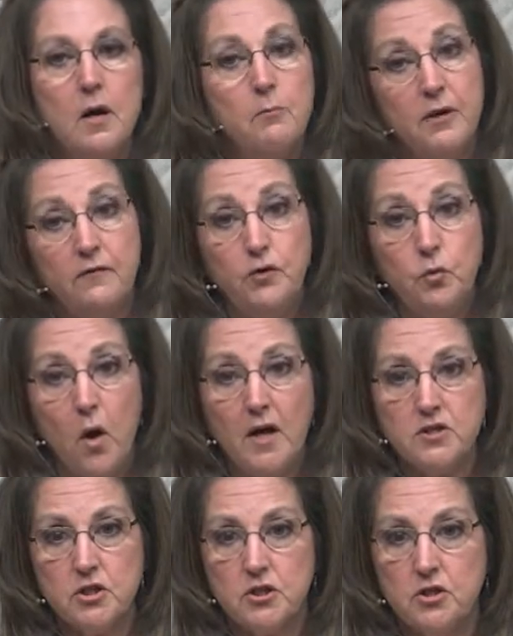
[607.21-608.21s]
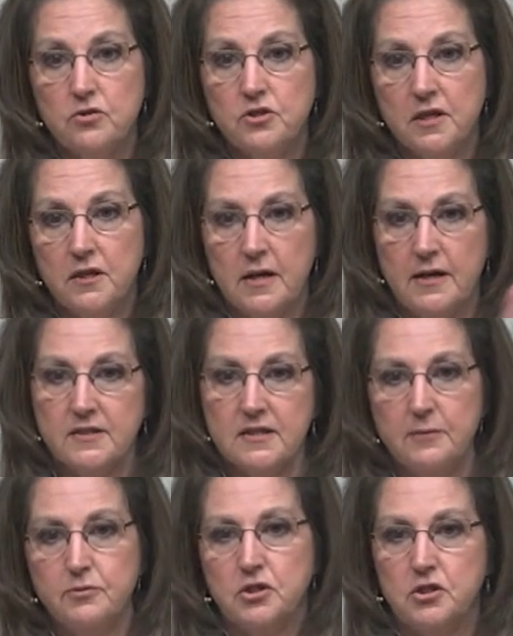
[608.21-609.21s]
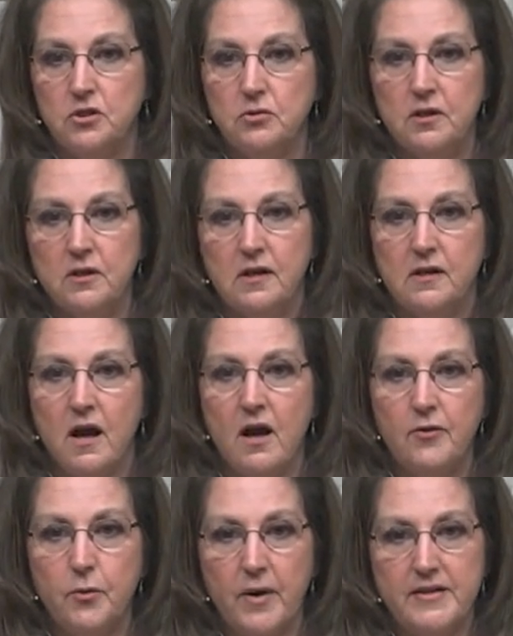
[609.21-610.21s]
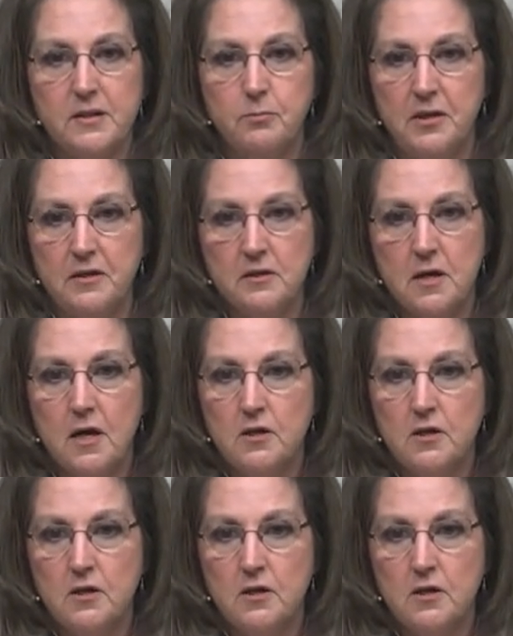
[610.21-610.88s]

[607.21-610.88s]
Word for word: But if you want to use it and substitute it in other recipes,